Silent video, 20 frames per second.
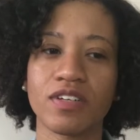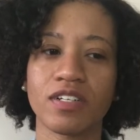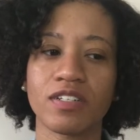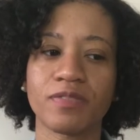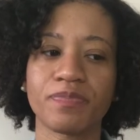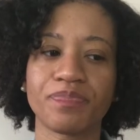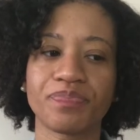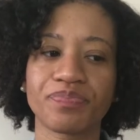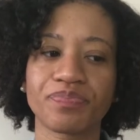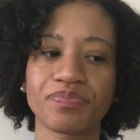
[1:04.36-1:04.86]

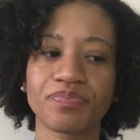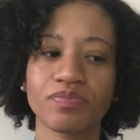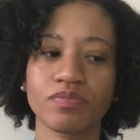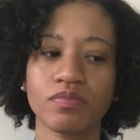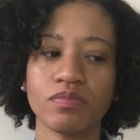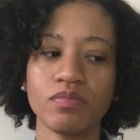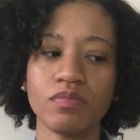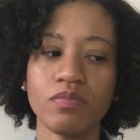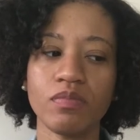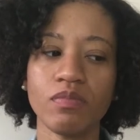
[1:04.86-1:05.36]
up
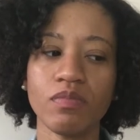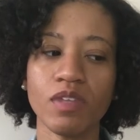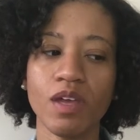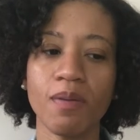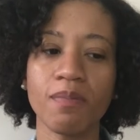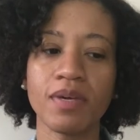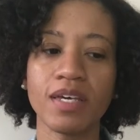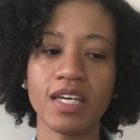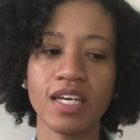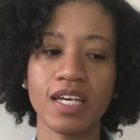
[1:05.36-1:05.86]

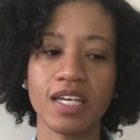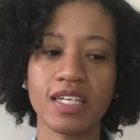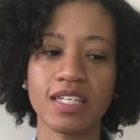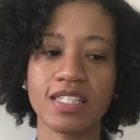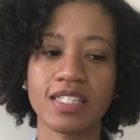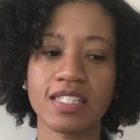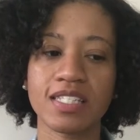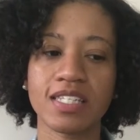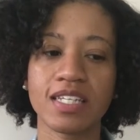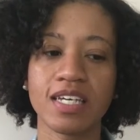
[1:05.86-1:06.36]
because
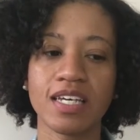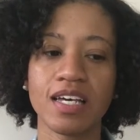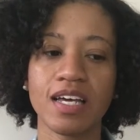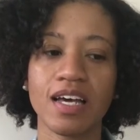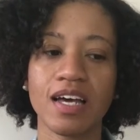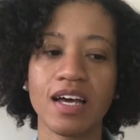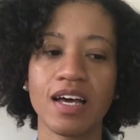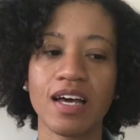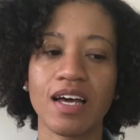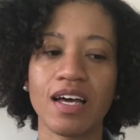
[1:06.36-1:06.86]

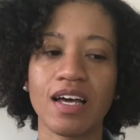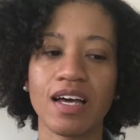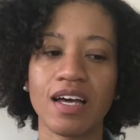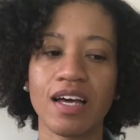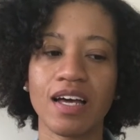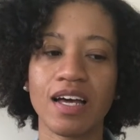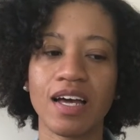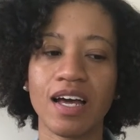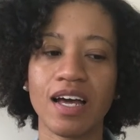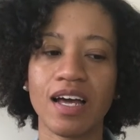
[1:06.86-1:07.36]

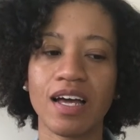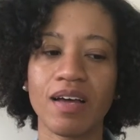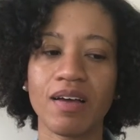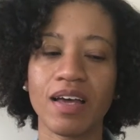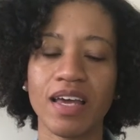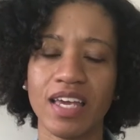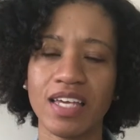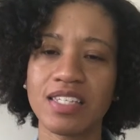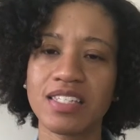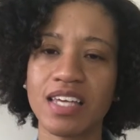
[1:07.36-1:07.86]

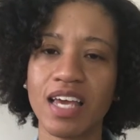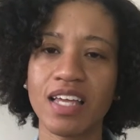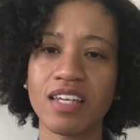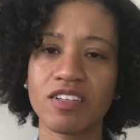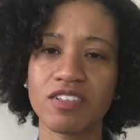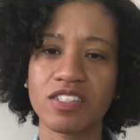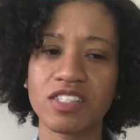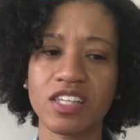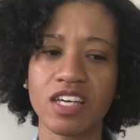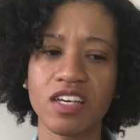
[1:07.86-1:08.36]
Ann Taylor
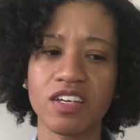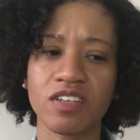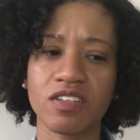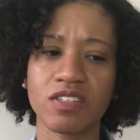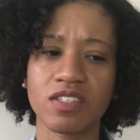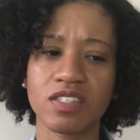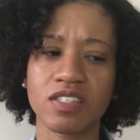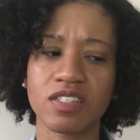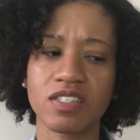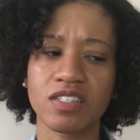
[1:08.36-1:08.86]

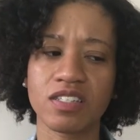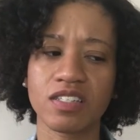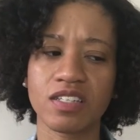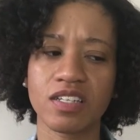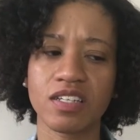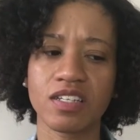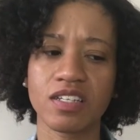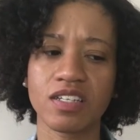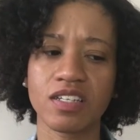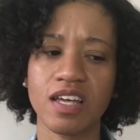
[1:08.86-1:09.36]
sales.
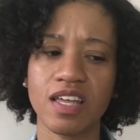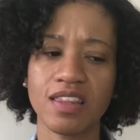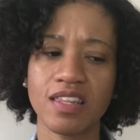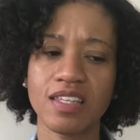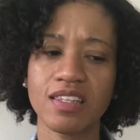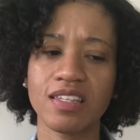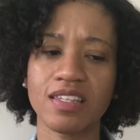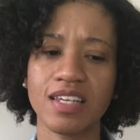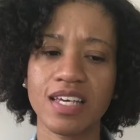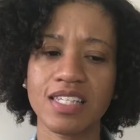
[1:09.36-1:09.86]
I
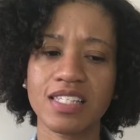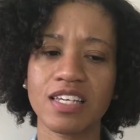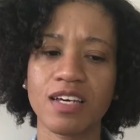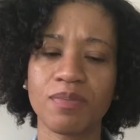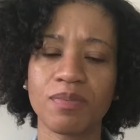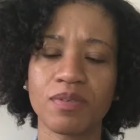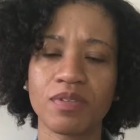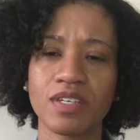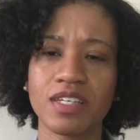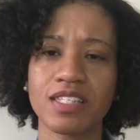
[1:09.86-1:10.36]
think the last
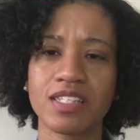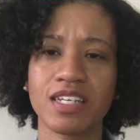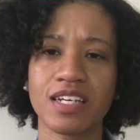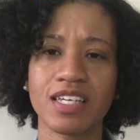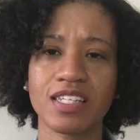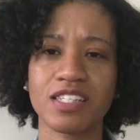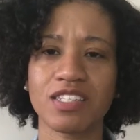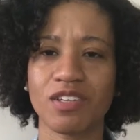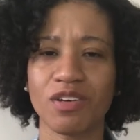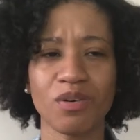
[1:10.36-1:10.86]
couple things that I
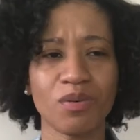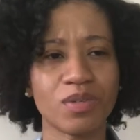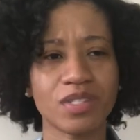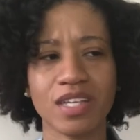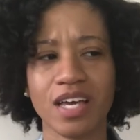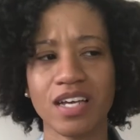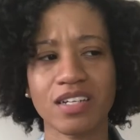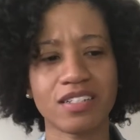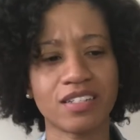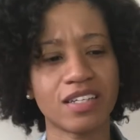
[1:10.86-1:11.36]
sold was
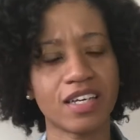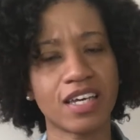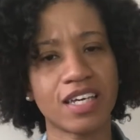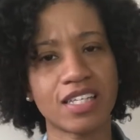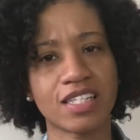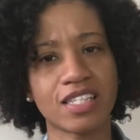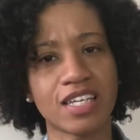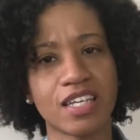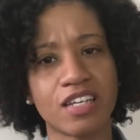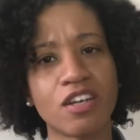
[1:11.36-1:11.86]
actually Ann
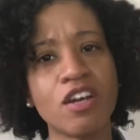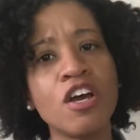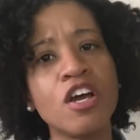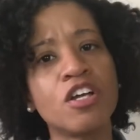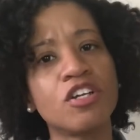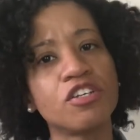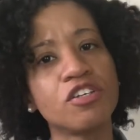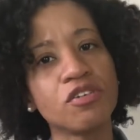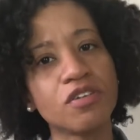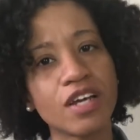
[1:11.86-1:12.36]
Taylor.
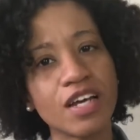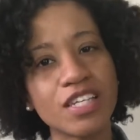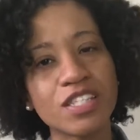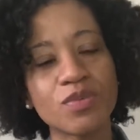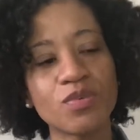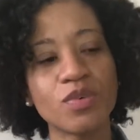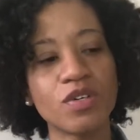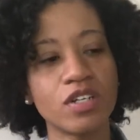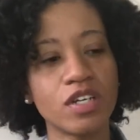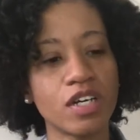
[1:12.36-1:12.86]
Do you guys
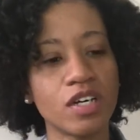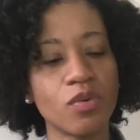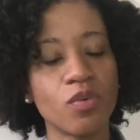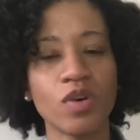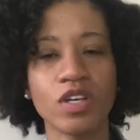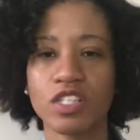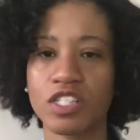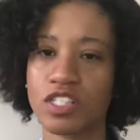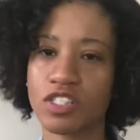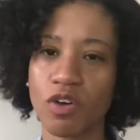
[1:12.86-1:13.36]
want a
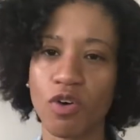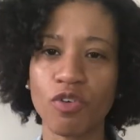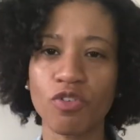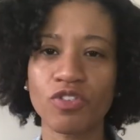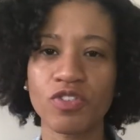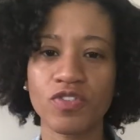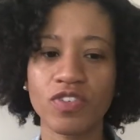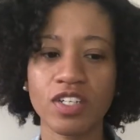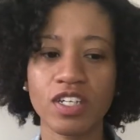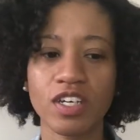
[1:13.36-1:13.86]
What
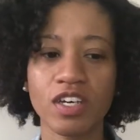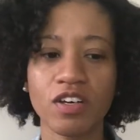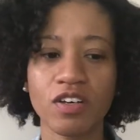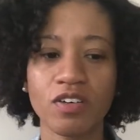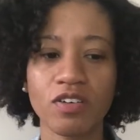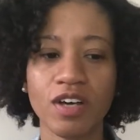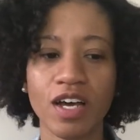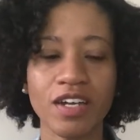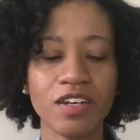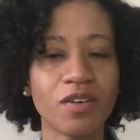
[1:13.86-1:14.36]
Solds video?
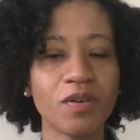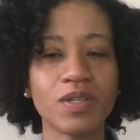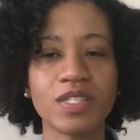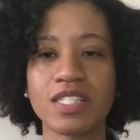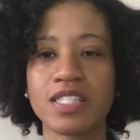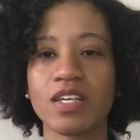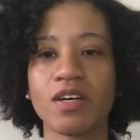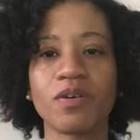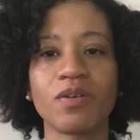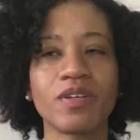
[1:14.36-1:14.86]
I know
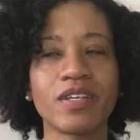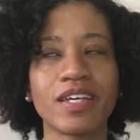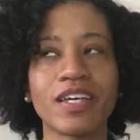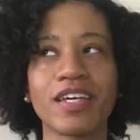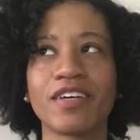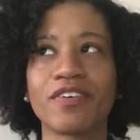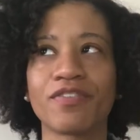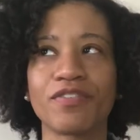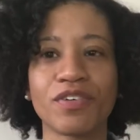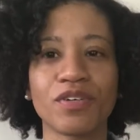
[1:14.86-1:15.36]
it's only
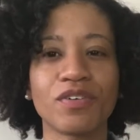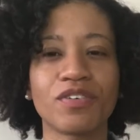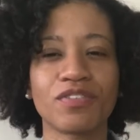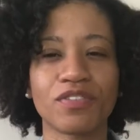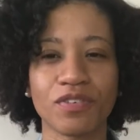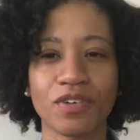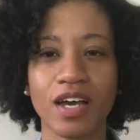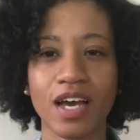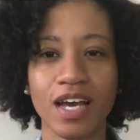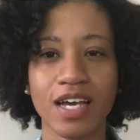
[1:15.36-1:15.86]
a few of you
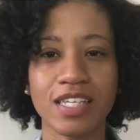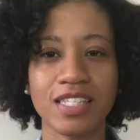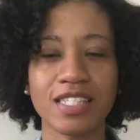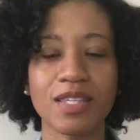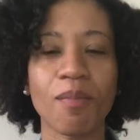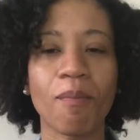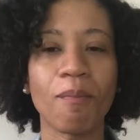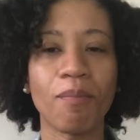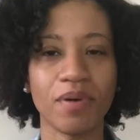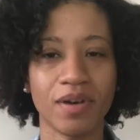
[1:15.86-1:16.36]
guys,
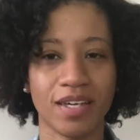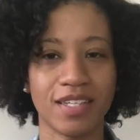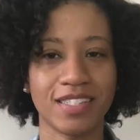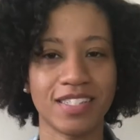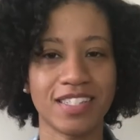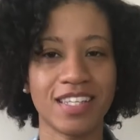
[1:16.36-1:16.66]
but